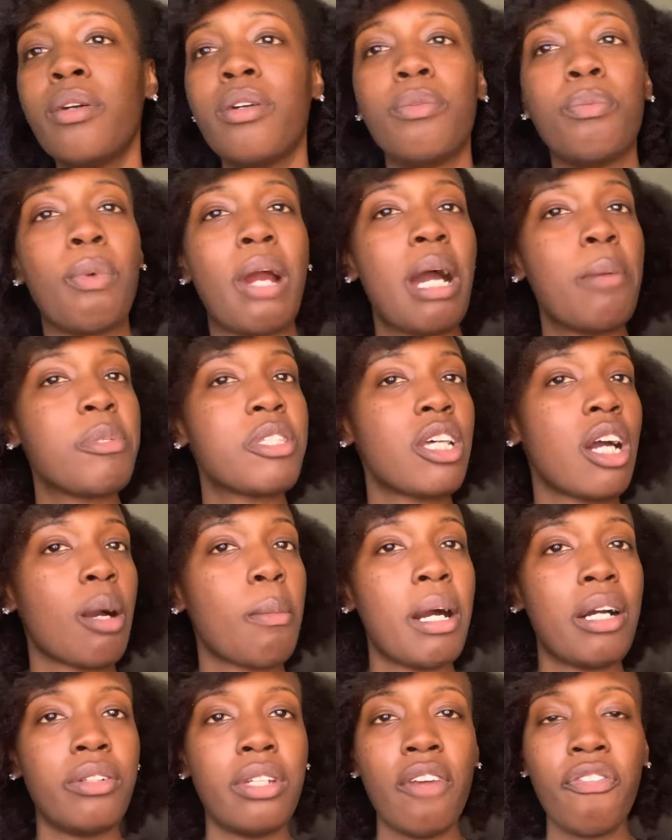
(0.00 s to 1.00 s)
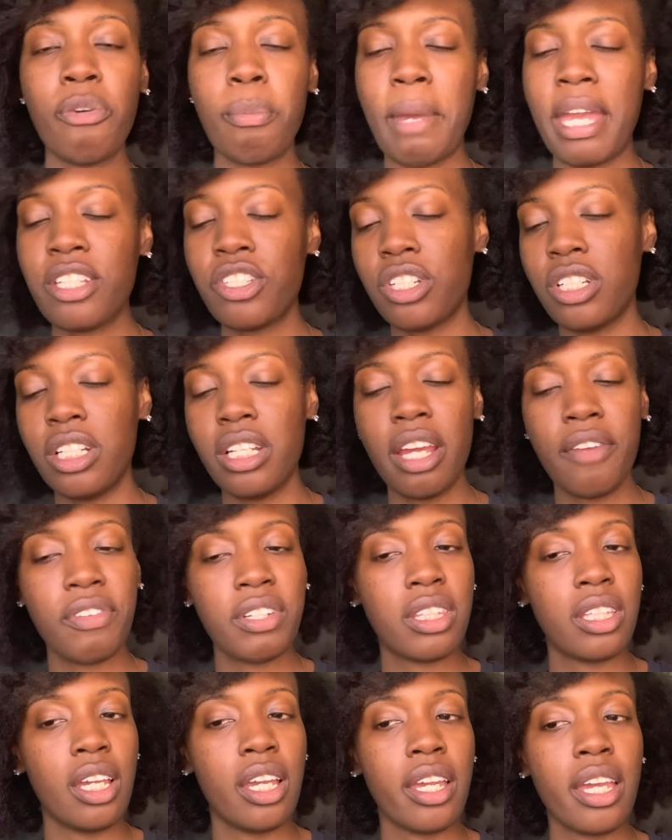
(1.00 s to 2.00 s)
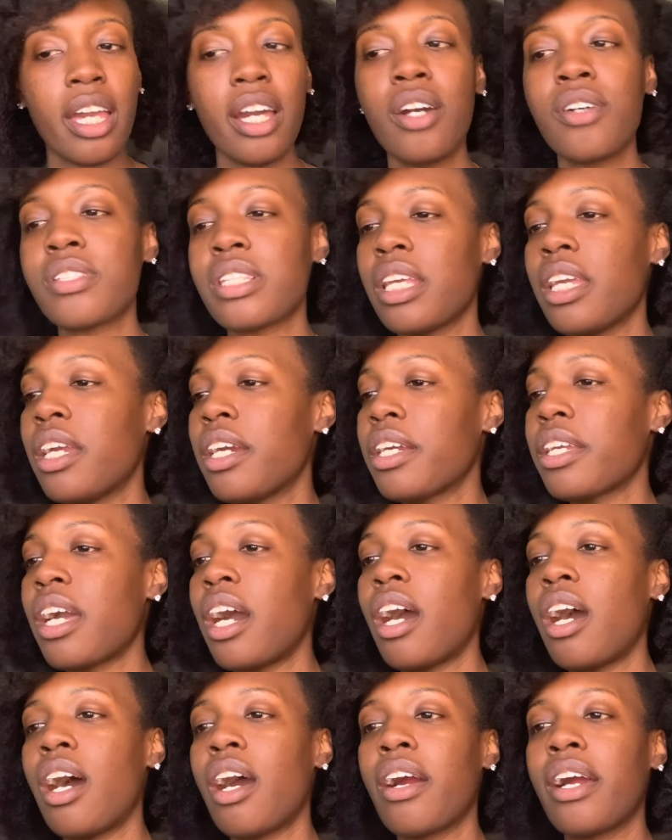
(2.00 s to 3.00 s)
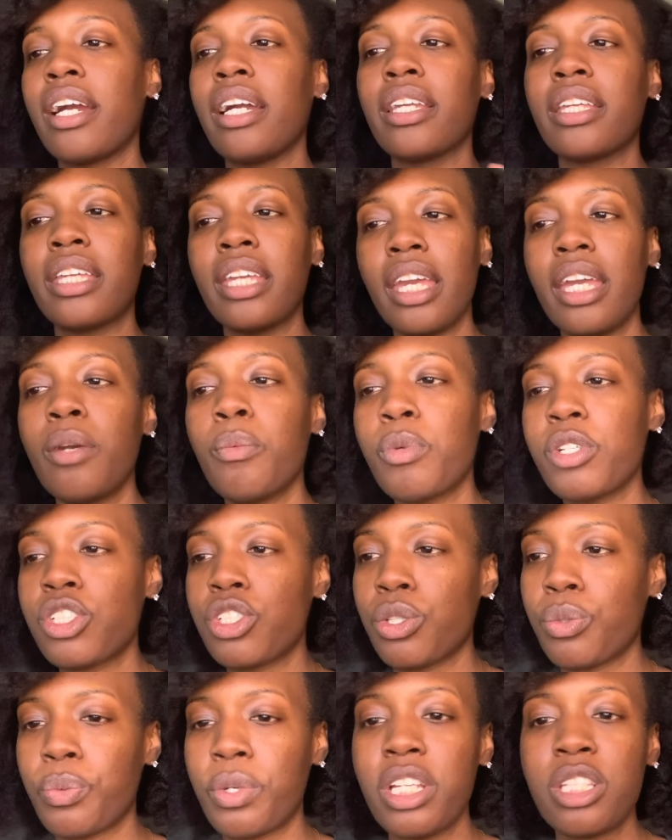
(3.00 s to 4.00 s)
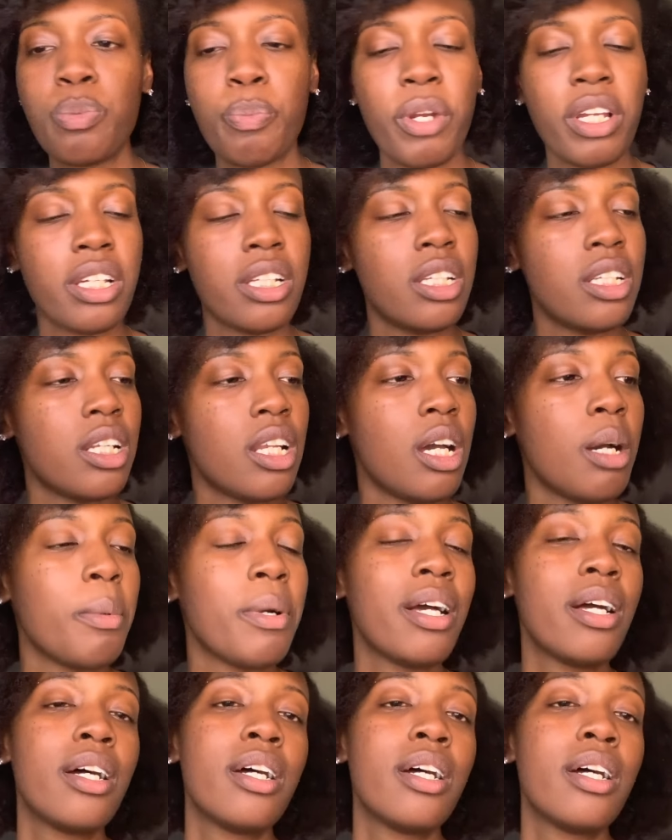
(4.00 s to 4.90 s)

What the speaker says: Robin talked about defamation and everything else. And here y'all are again with Sharice bringing it up.